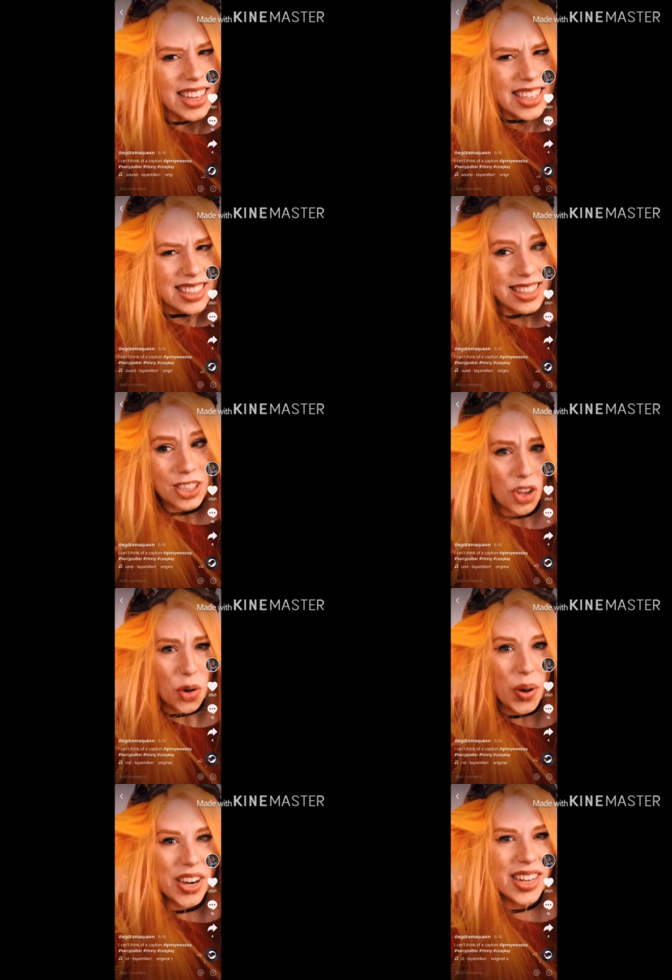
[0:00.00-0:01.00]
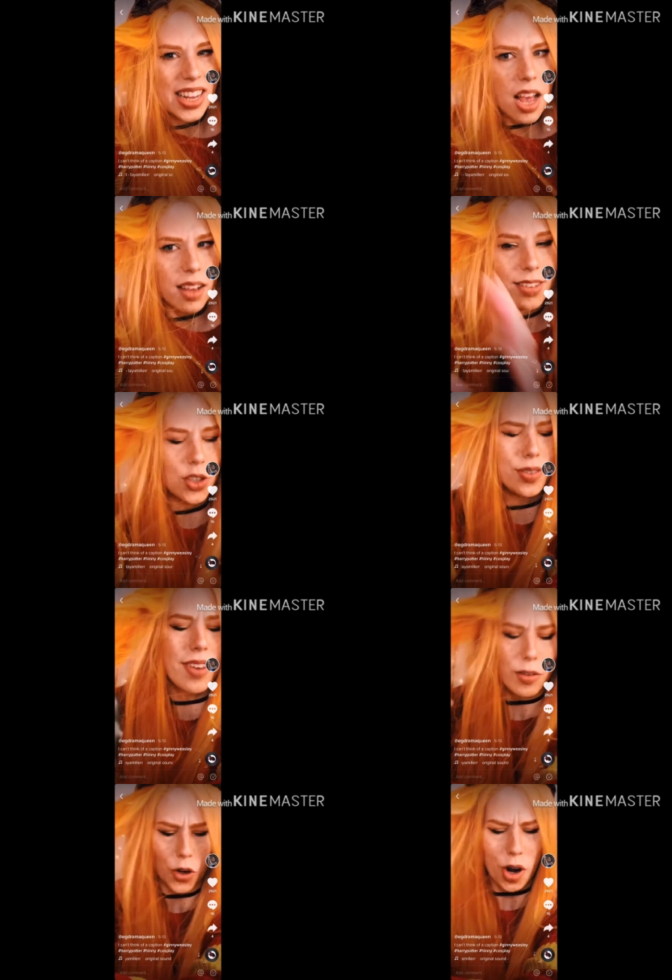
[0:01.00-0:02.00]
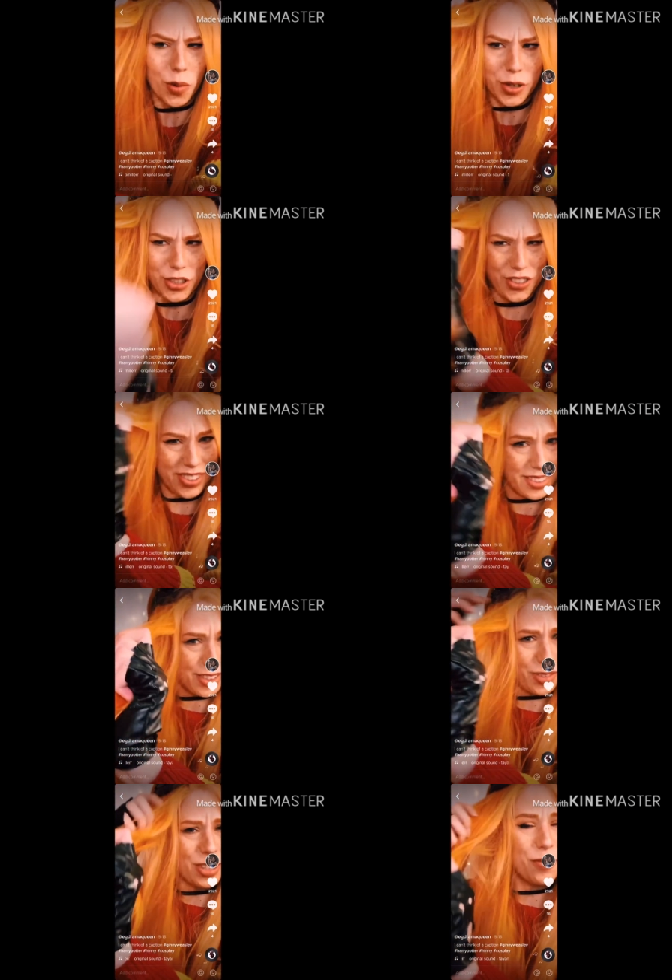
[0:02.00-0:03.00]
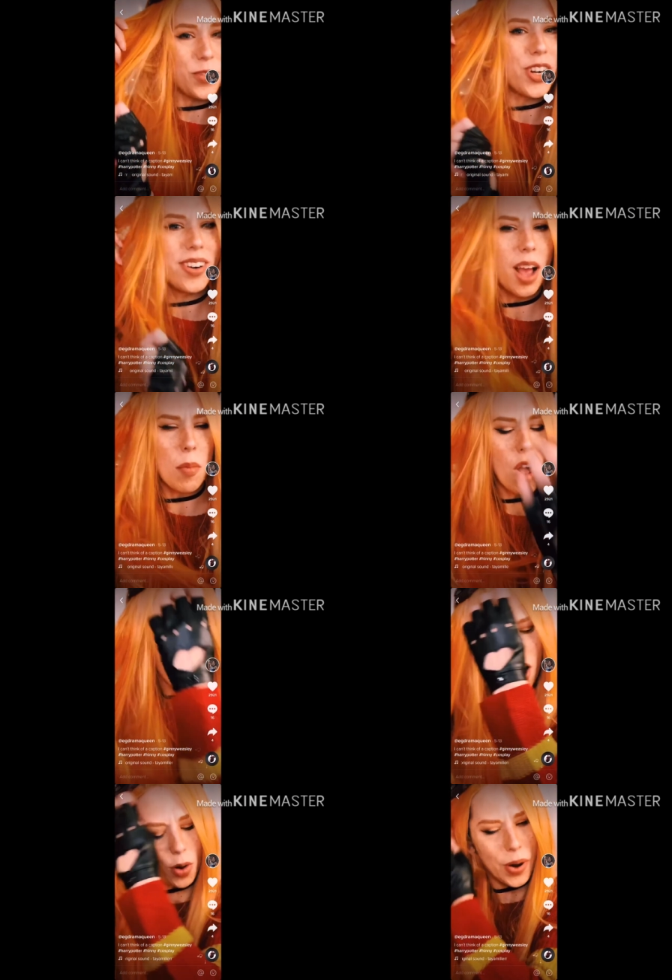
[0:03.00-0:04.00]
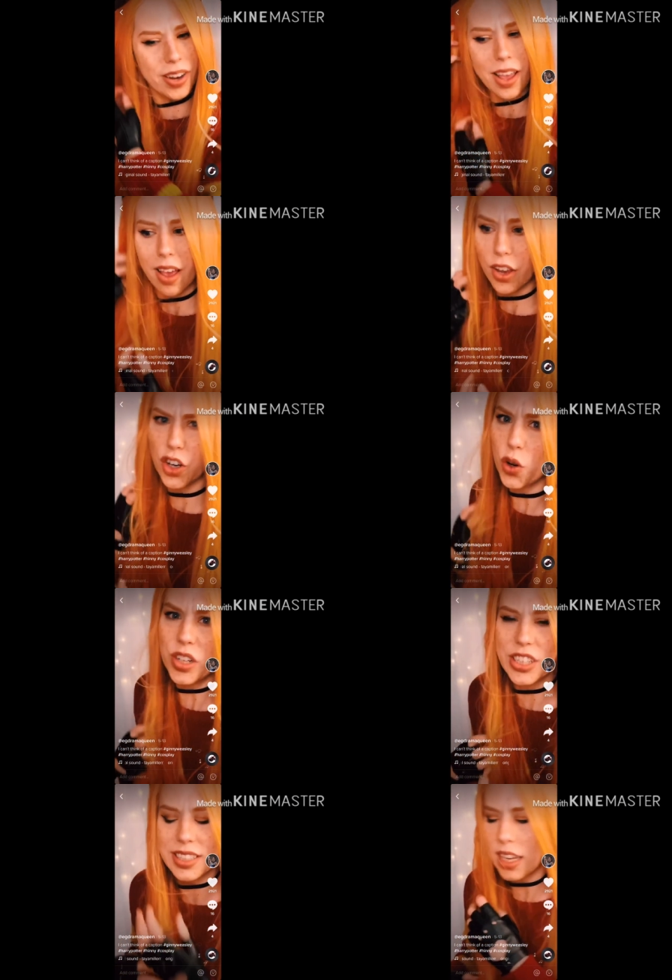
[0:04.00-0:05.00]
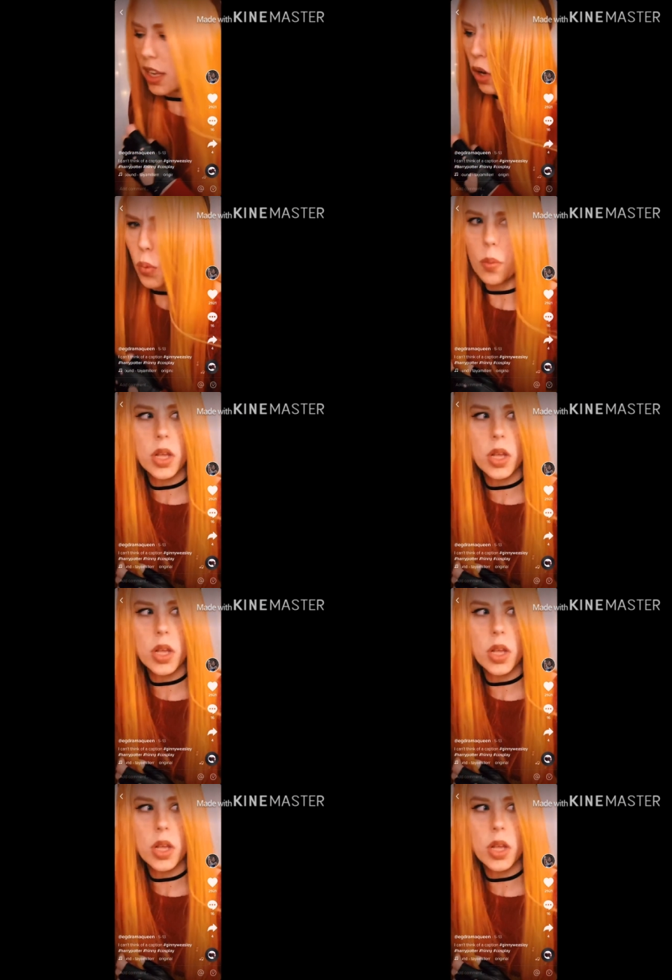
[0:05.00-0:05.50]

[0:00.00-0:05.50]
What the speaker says: This is awkward. Not you're awkward, but just because we're, I'm awkward. You're gorgeous. Wait, what?